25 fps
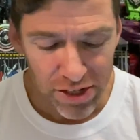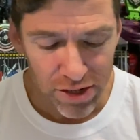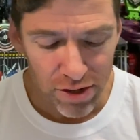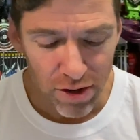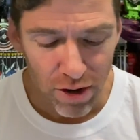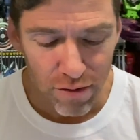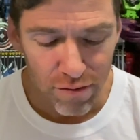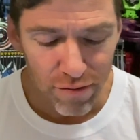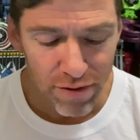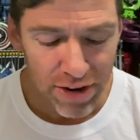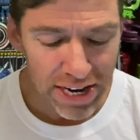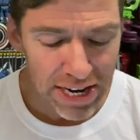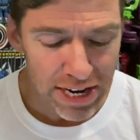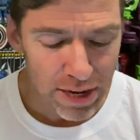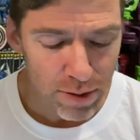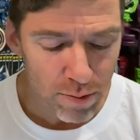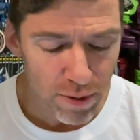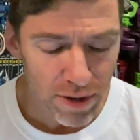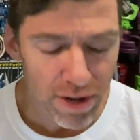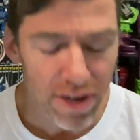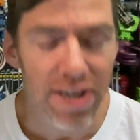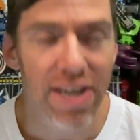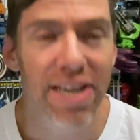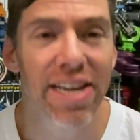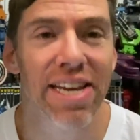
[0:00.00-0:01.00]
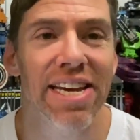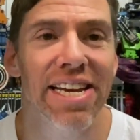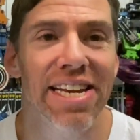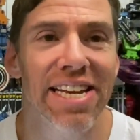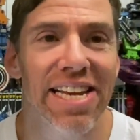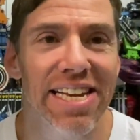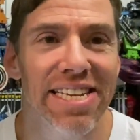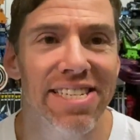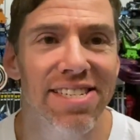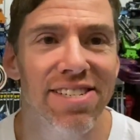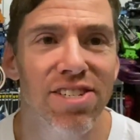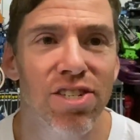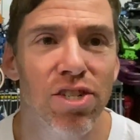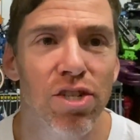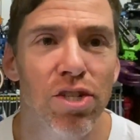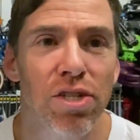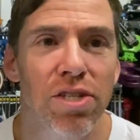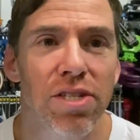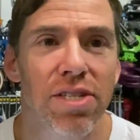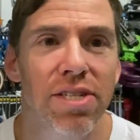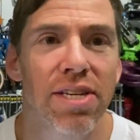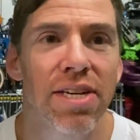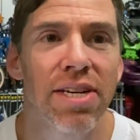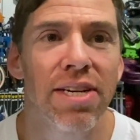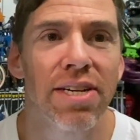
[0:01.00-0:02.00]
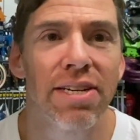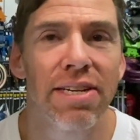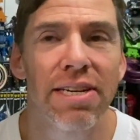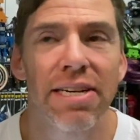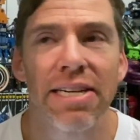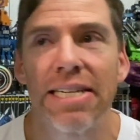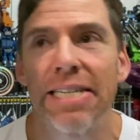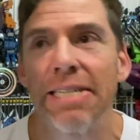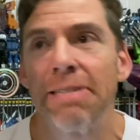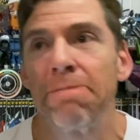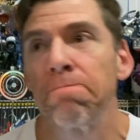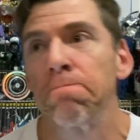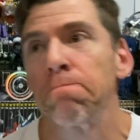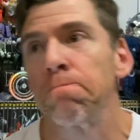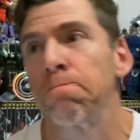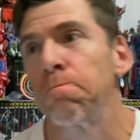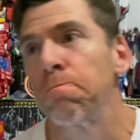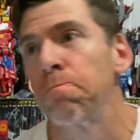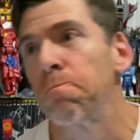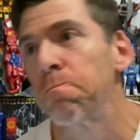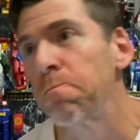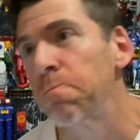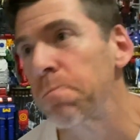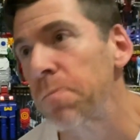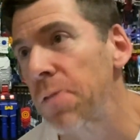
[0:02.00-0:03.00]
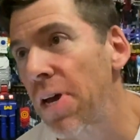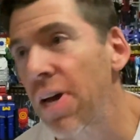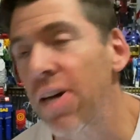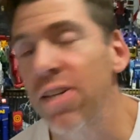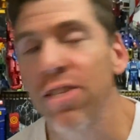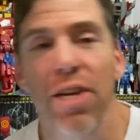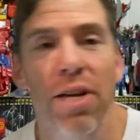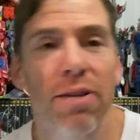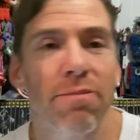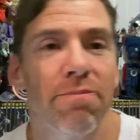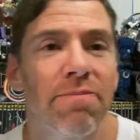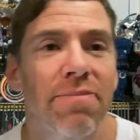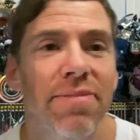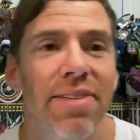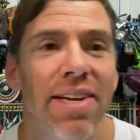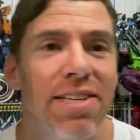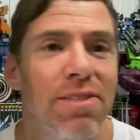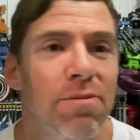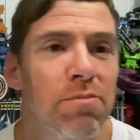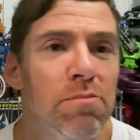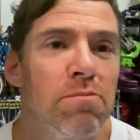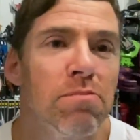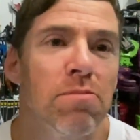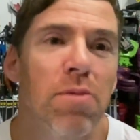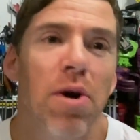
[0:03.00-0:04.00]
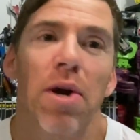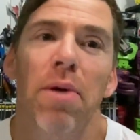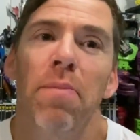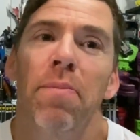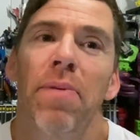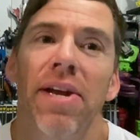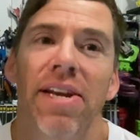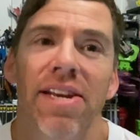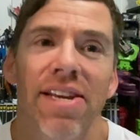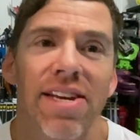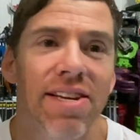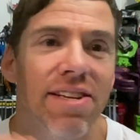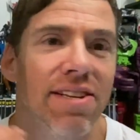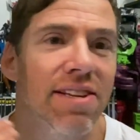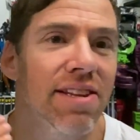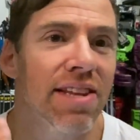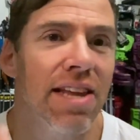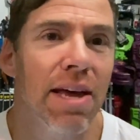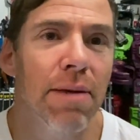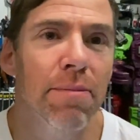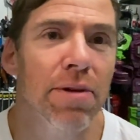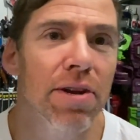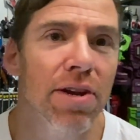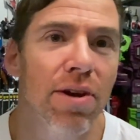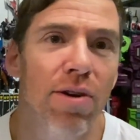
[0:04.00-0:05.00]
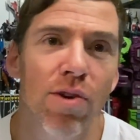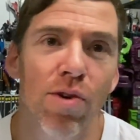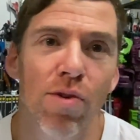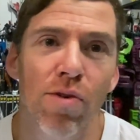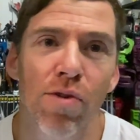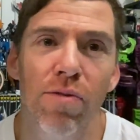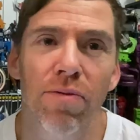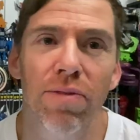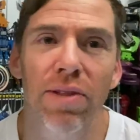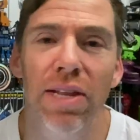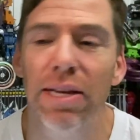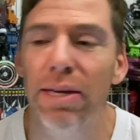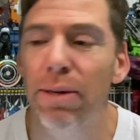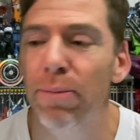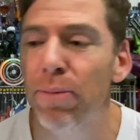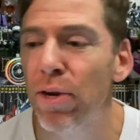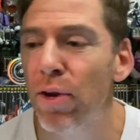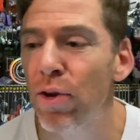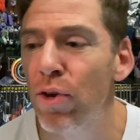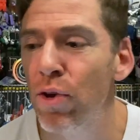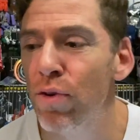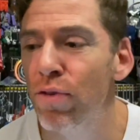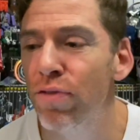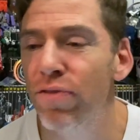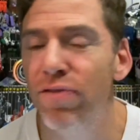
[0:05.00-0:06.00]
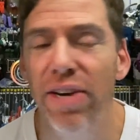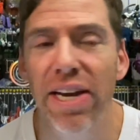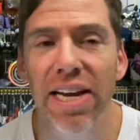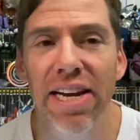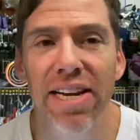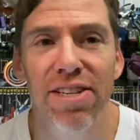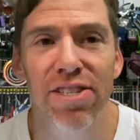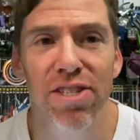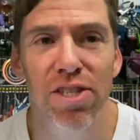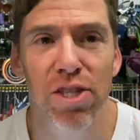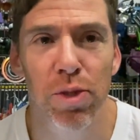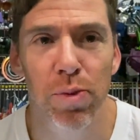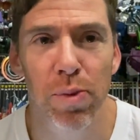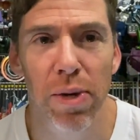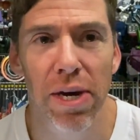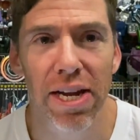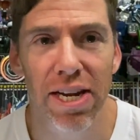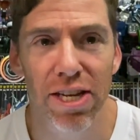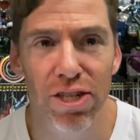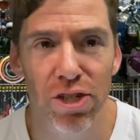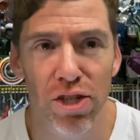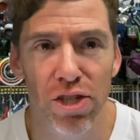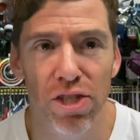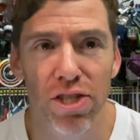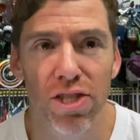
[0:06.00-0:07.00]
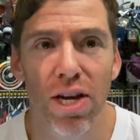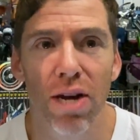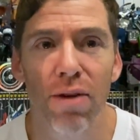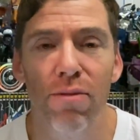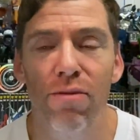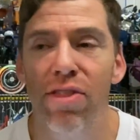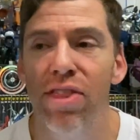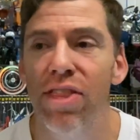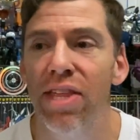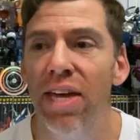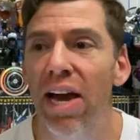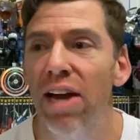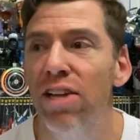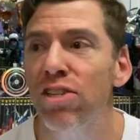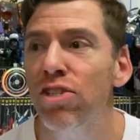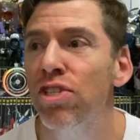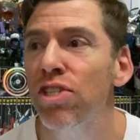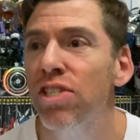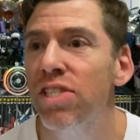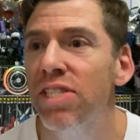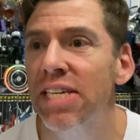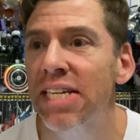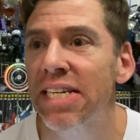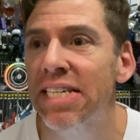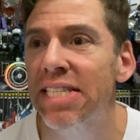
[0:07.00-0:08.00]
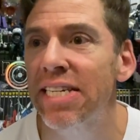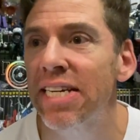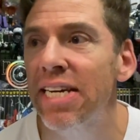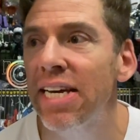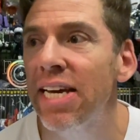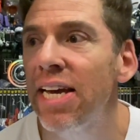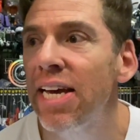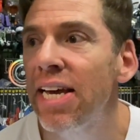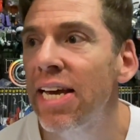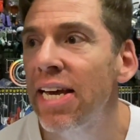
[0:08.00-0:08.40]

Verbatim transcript: not really working. It's just, I don't know. That's my opinion. Let me know your feelings as well. I just think that